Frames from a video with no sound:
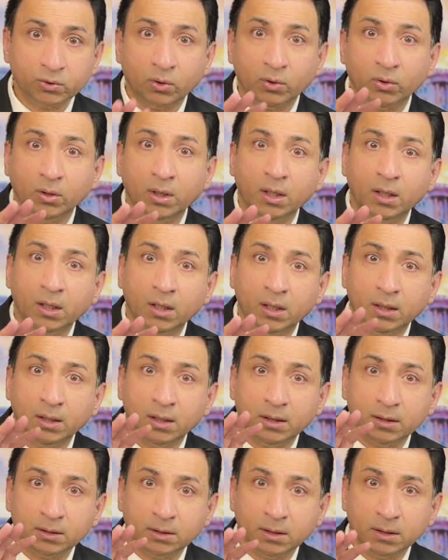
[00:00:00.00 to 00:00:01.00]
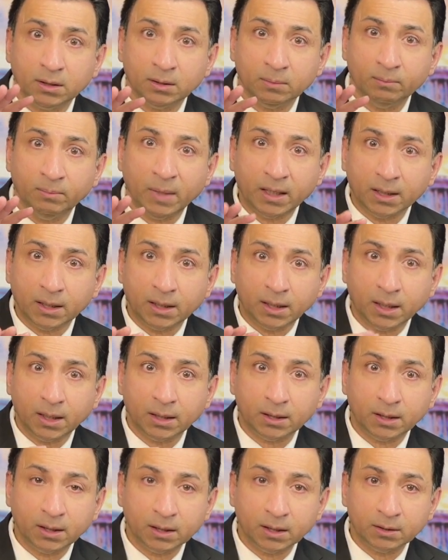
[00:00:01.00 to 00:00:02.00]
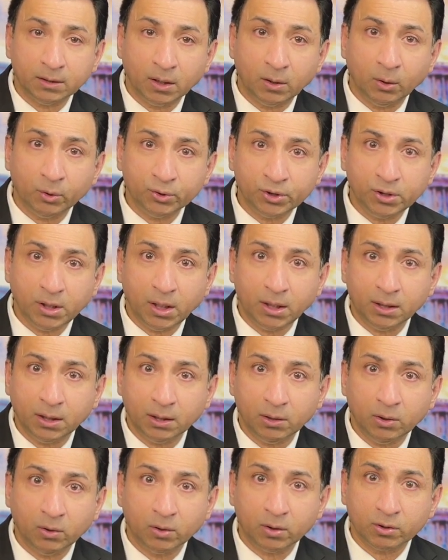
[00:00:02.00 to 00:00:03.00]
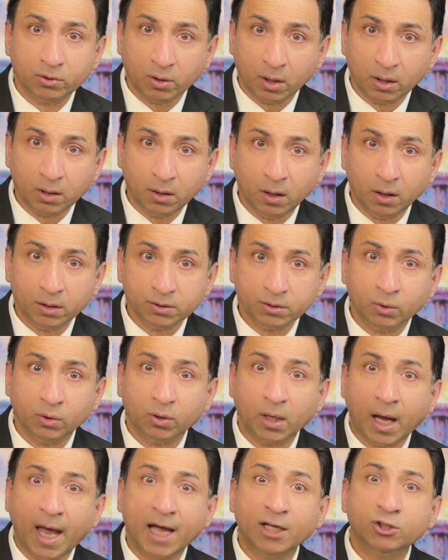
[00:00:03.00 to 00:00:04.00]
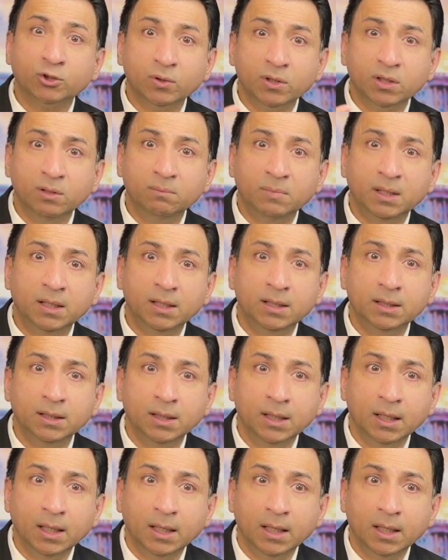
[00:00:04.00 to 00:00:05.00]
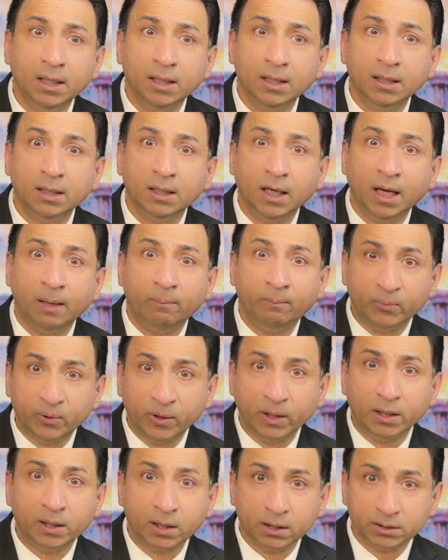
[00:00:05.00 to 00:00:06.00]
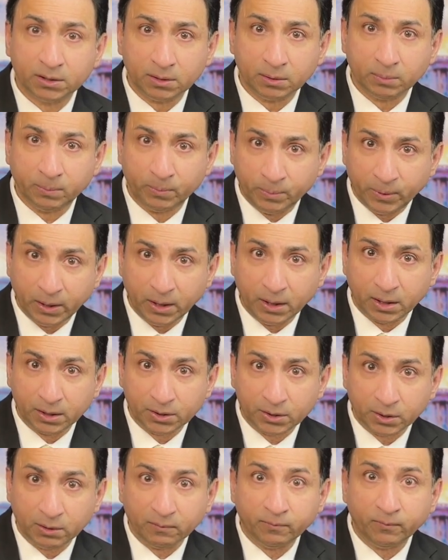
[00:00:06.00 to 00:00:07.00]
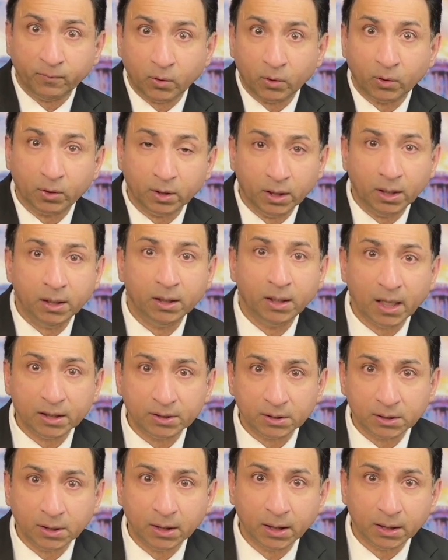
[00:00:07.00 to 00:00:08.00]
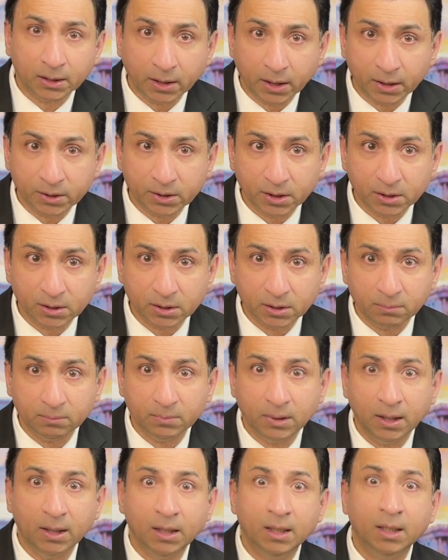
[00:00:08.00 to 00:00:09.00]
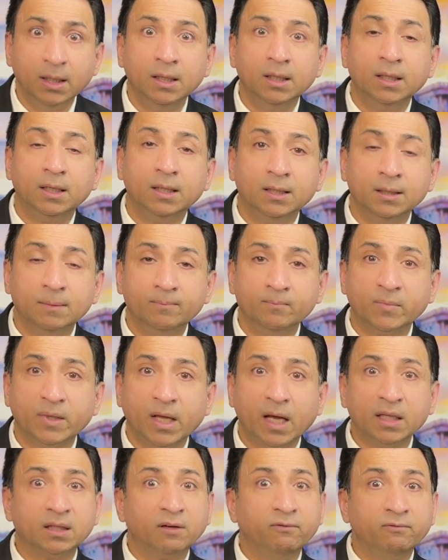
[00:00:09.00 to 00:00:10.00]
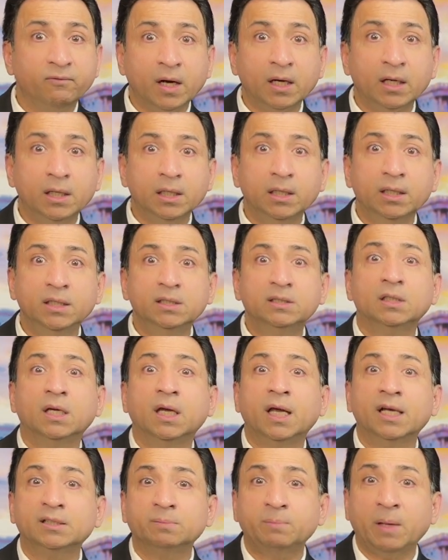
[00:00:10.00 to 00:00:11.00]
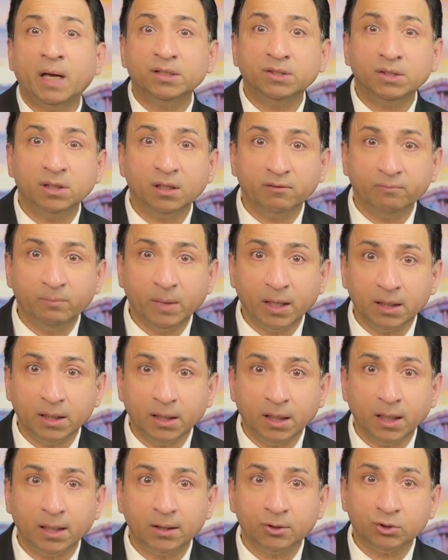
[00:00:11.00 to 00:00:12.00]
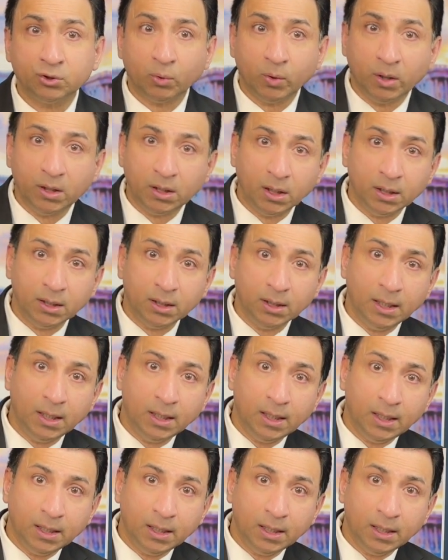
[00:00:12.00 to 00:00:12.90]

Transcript: So Medicare negotiating a lower drug cost could actually mean a precursor for a national healthcare system, at the very least, expansion of Medicare so it can